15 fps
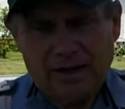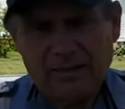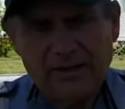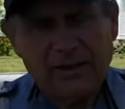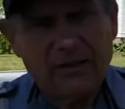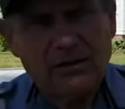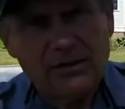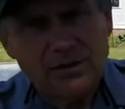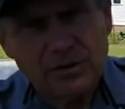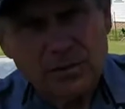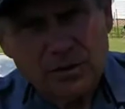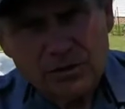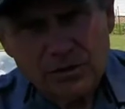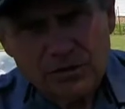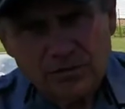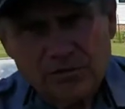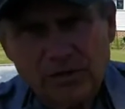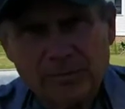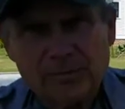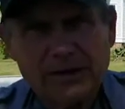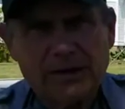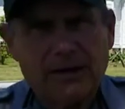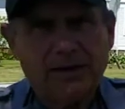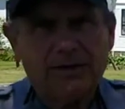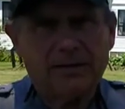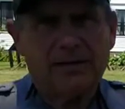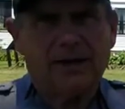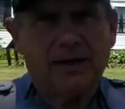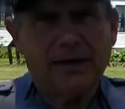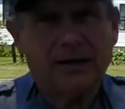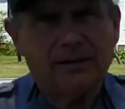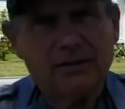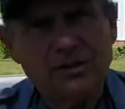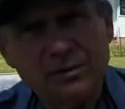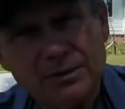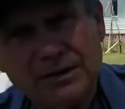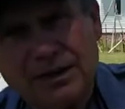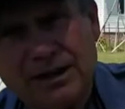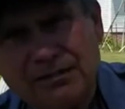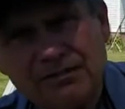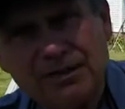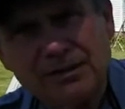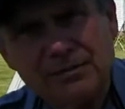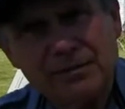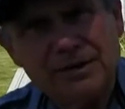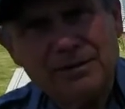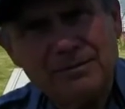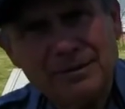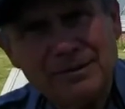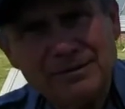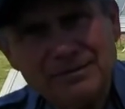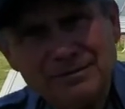the area where you're from in Ontonagon. Do you know what that event might have been?